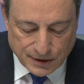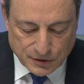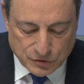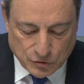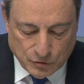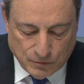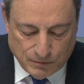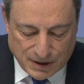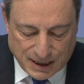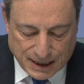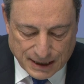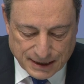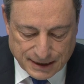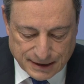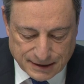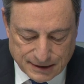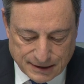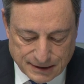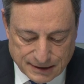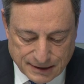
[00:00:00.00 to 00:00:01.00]
to
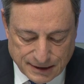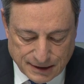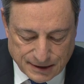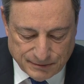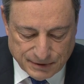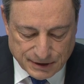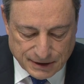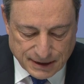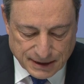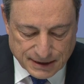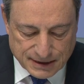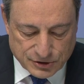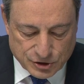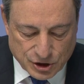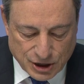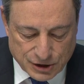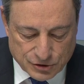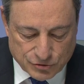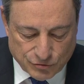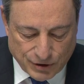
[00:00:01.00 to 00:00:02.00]
market-determined
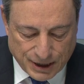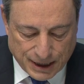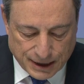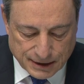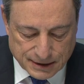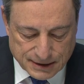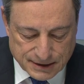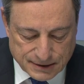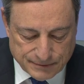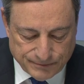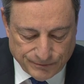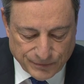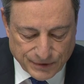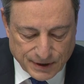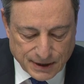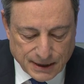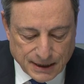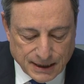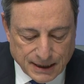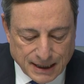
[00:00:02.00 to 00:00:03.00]
exchange
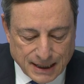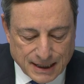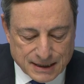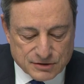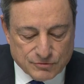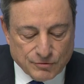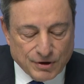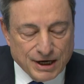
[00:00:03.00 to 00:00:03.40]
rates, as